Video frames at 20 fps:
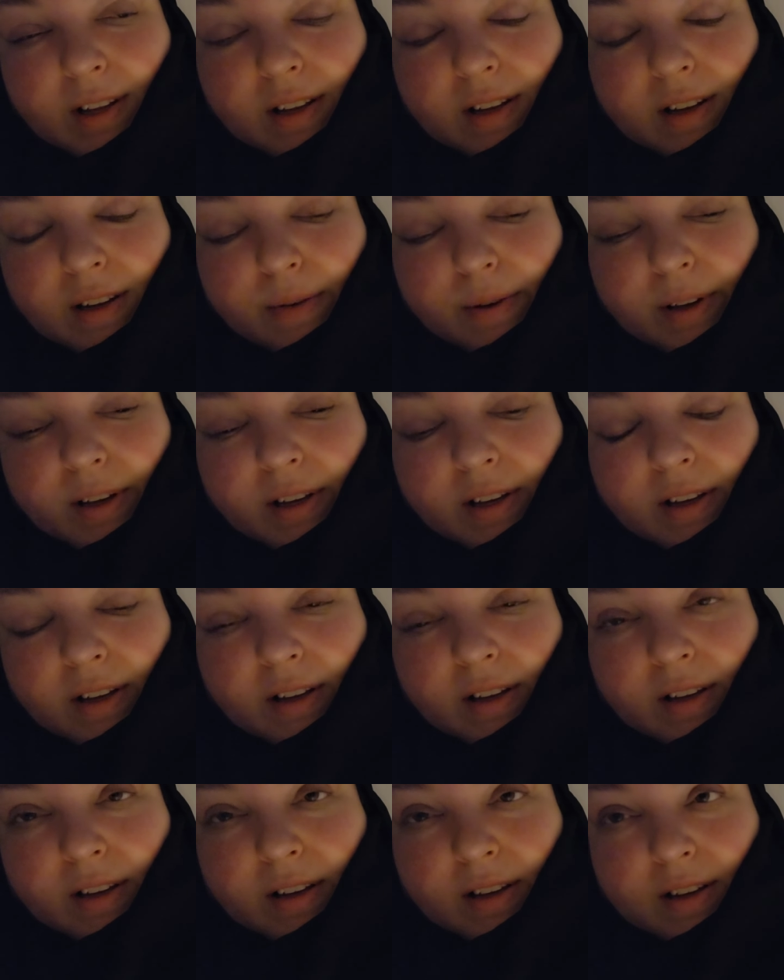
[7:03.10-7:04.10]
Anyway,
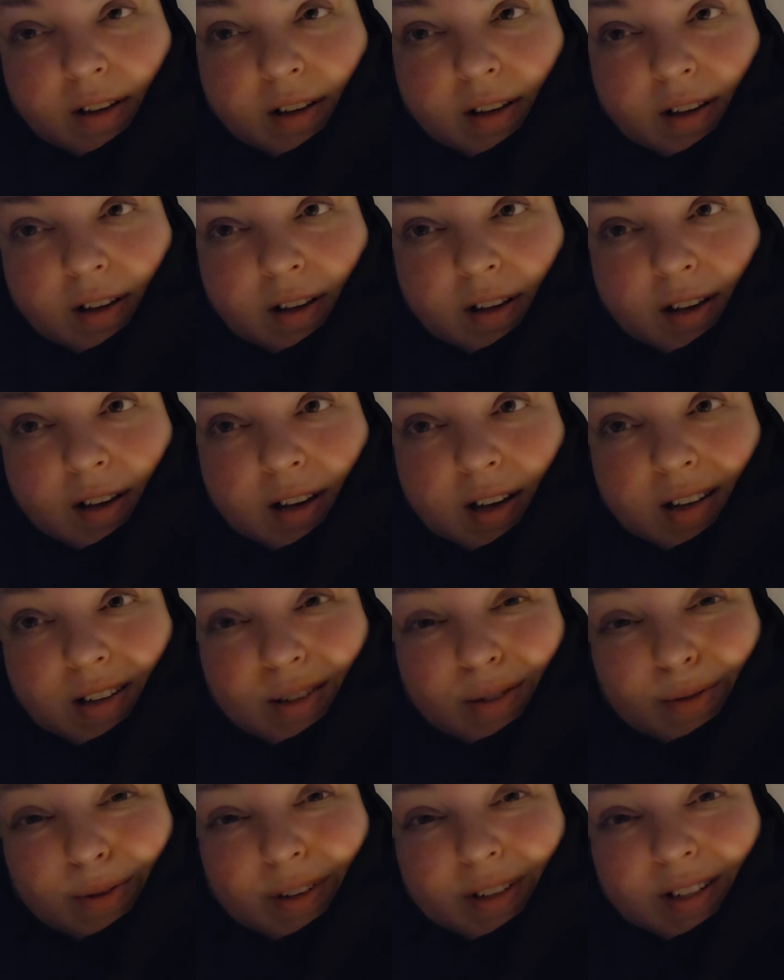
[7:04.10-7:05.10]
I
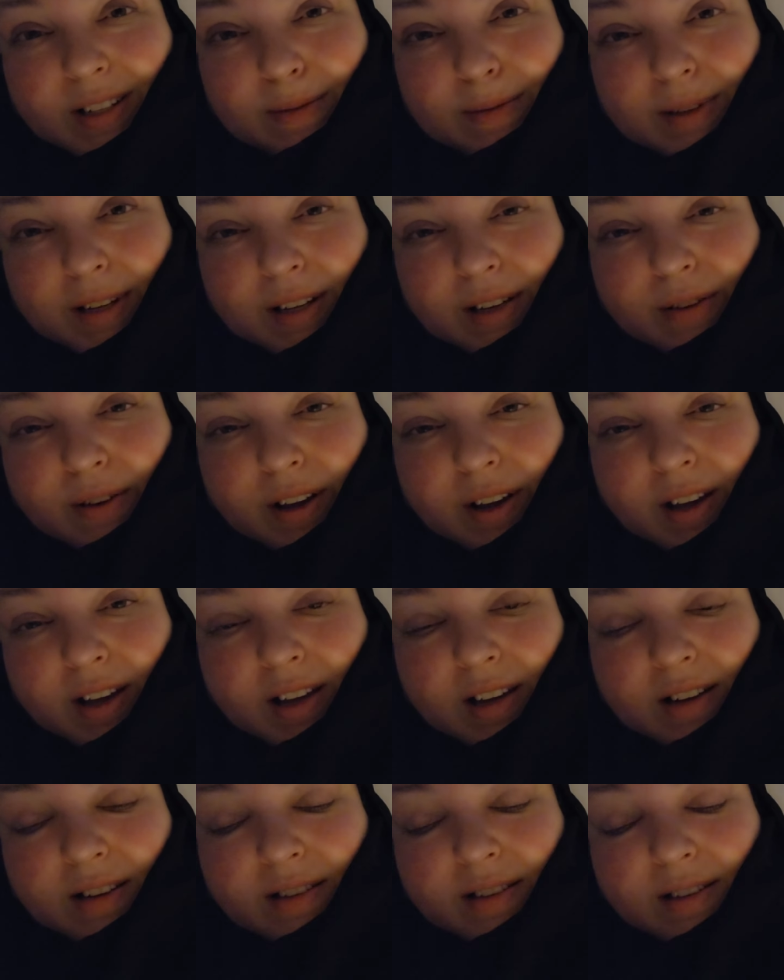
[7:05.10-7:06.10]
just wanted to update you
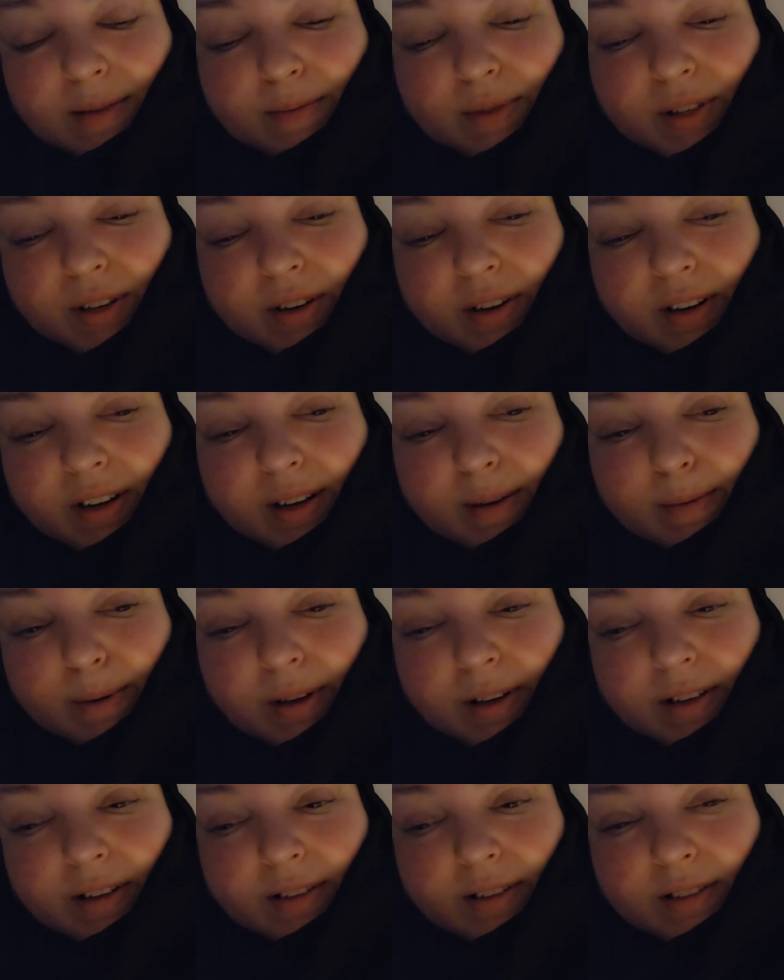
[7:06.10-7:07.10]
guys. I'm sorry, but